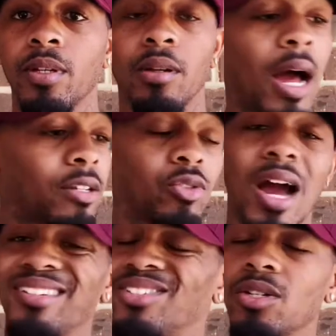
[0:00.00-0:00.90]
A lot of you
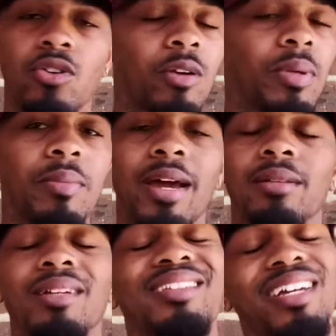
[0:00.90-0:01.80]
guys are still going to be mad at
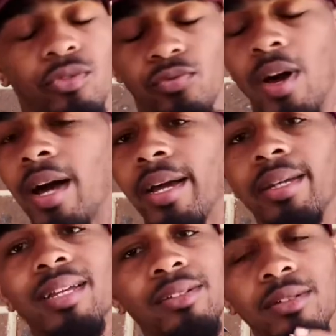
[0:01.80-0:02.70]
that. That's fine.
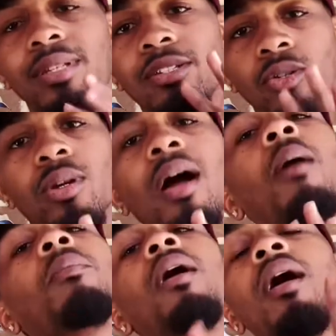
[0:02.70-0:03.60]
That's okay.
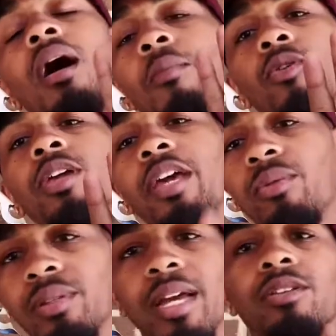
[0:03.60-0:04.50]
I'm okay
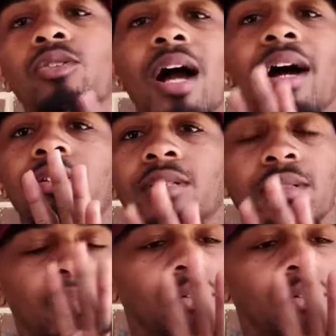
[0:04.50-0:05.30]
with that. You guys can